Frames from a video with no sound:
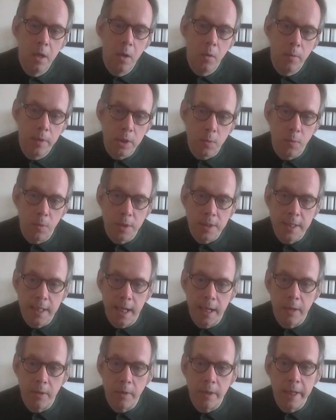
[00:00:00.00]
which was
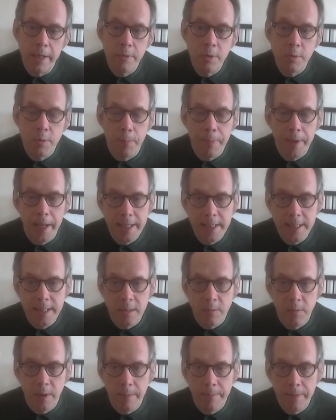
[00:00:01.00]
that these were
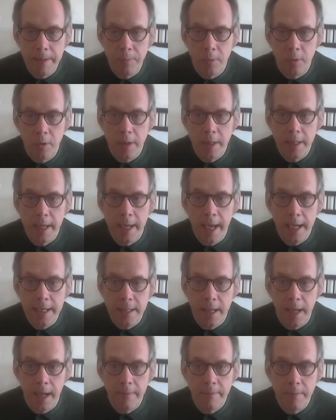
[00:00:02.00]
places where people could
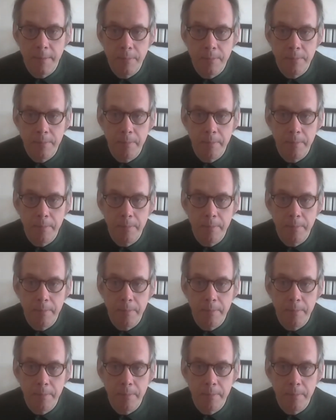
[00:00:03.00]
have a